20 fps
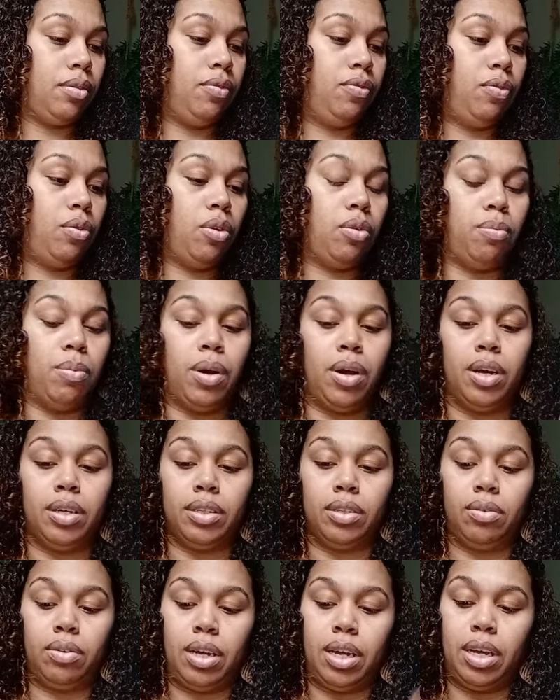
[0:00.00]
Four
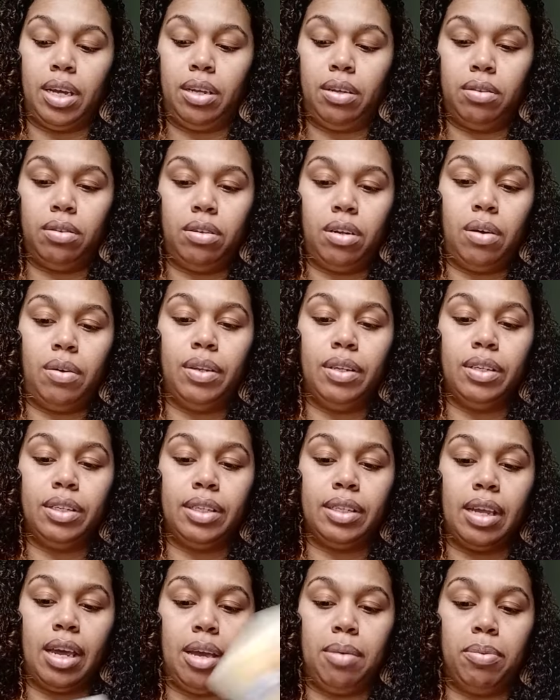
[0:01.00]
Wands, okay? No, it looks
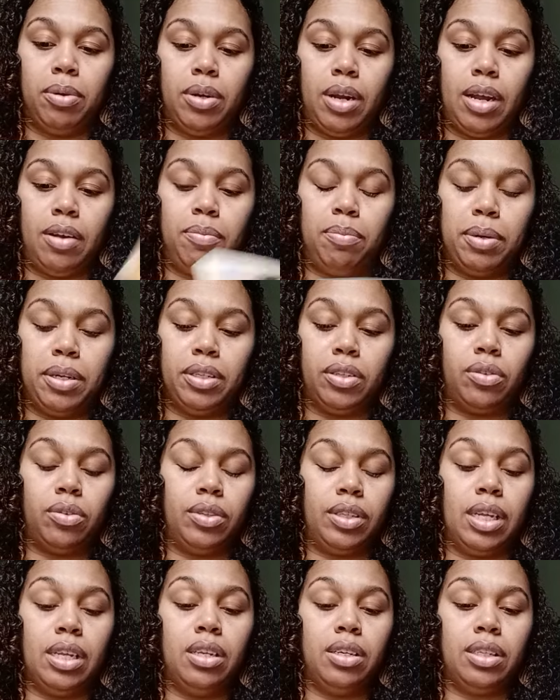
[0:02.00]
stable. Knight of
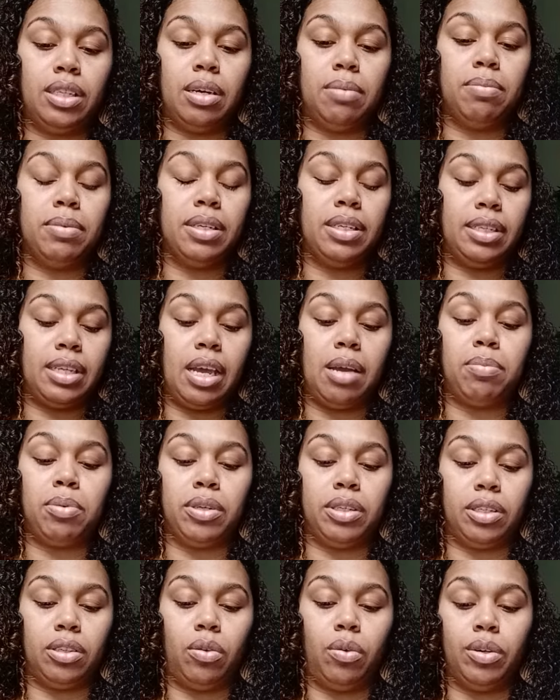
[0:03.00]
Pentacles. It looks something that's stable,
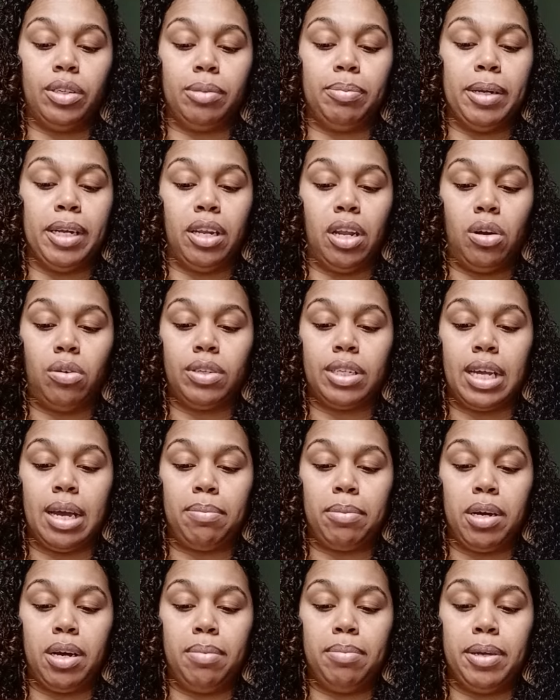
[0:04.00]
that's loyal. It's been a long
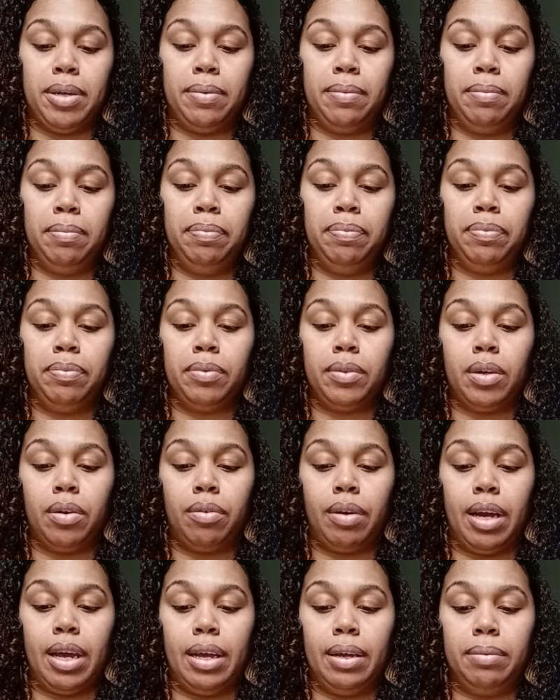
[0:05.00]
time coming,
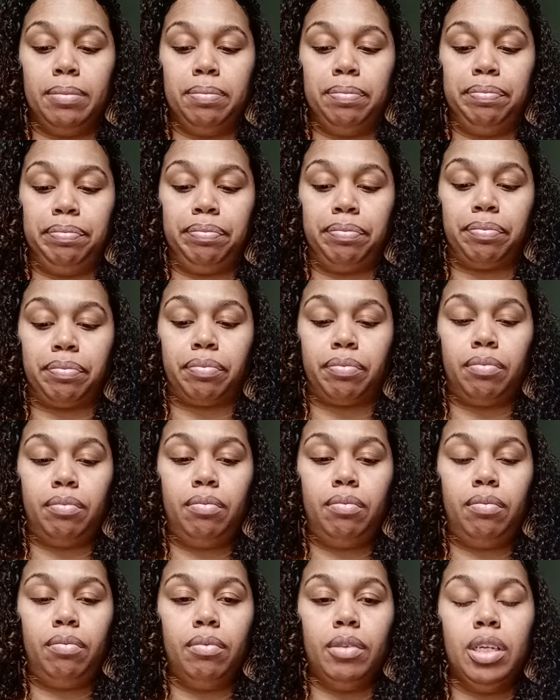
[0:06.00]
okay?
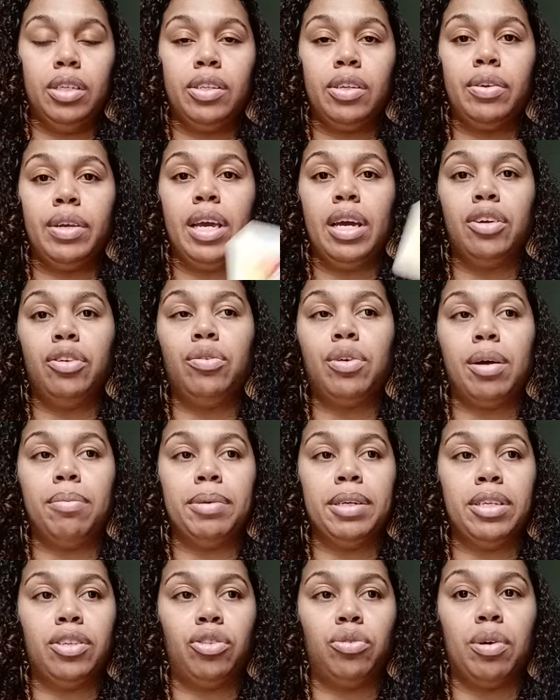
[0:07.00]
So, yeah, you
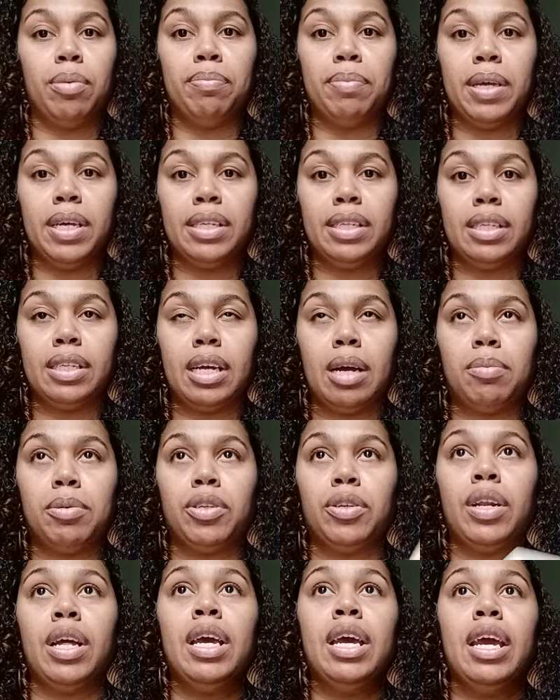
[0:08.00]
coming into a business
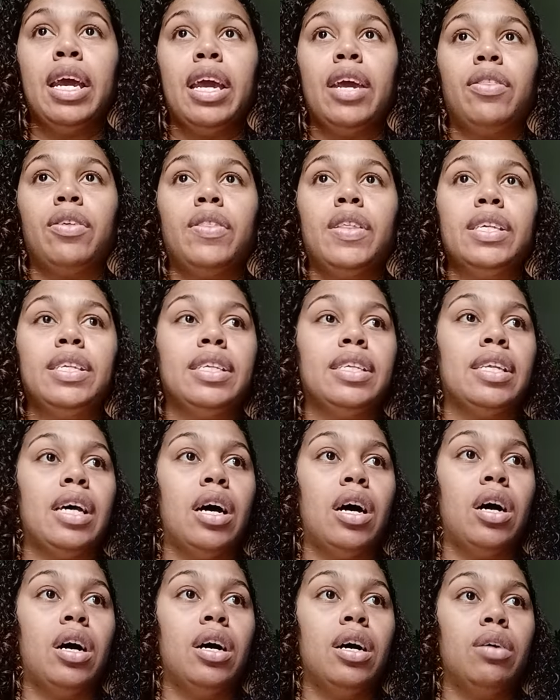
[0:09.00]
opportunity. Either this is
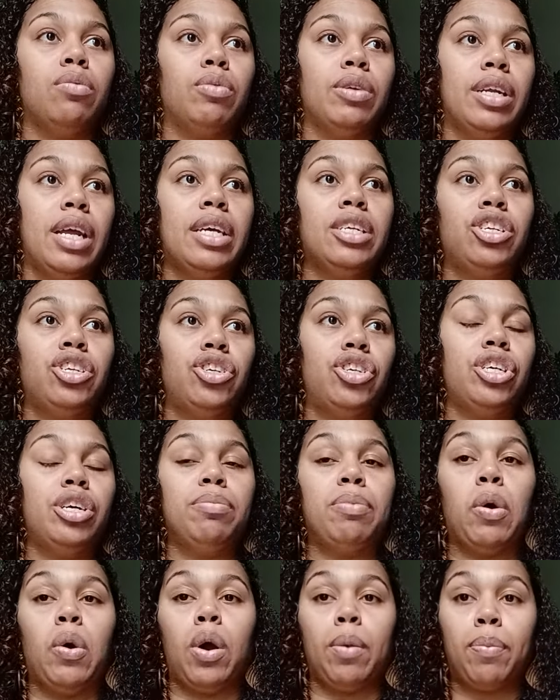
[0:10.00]
a, a relationship
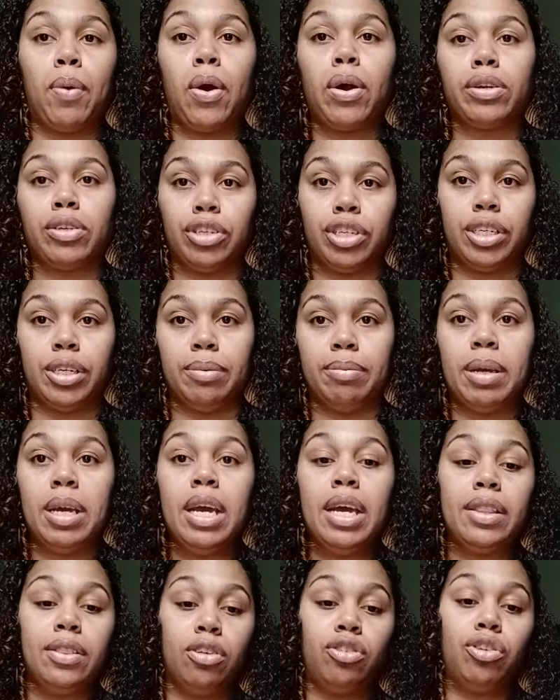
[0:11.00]
or a partnership
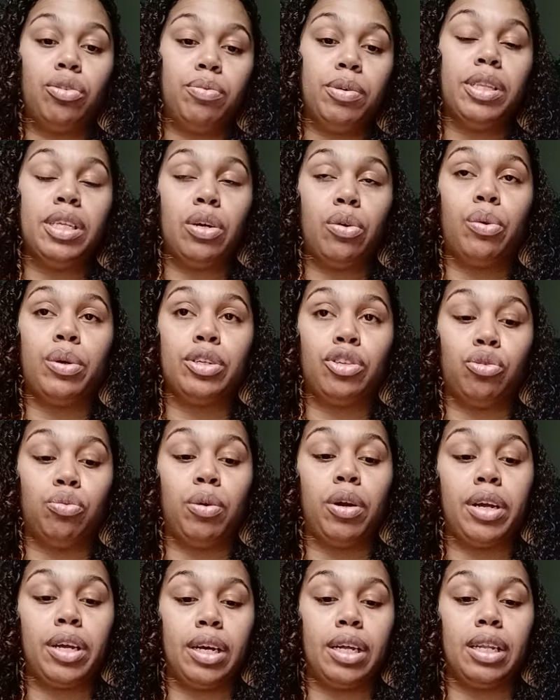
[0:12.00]
that you're really going to
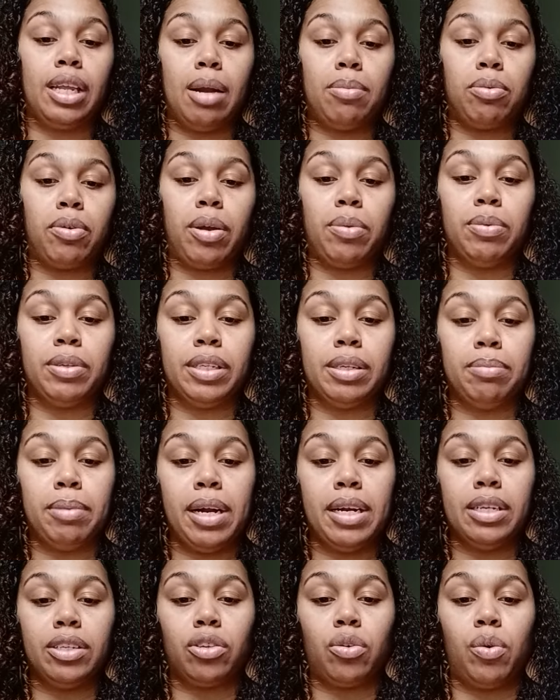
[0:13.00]
work and collaborate with
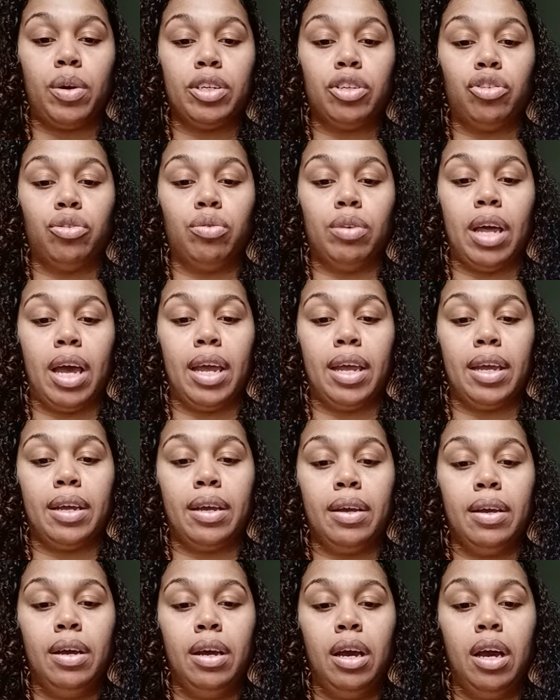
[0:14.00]
somebody that's going to, like,
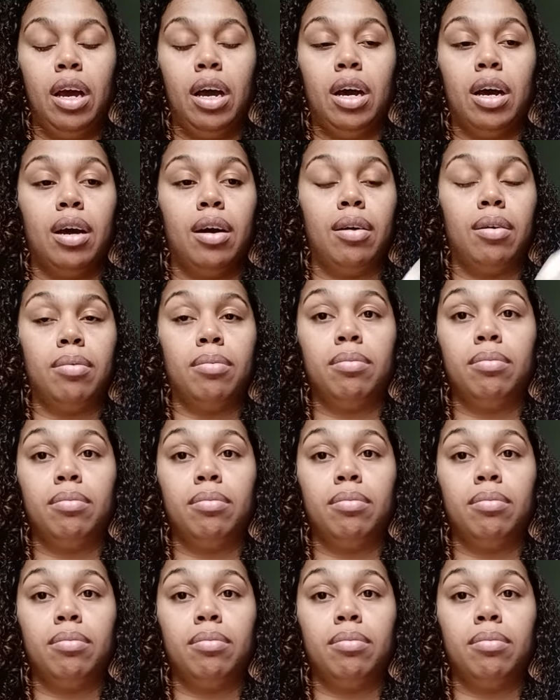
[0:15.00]
uh,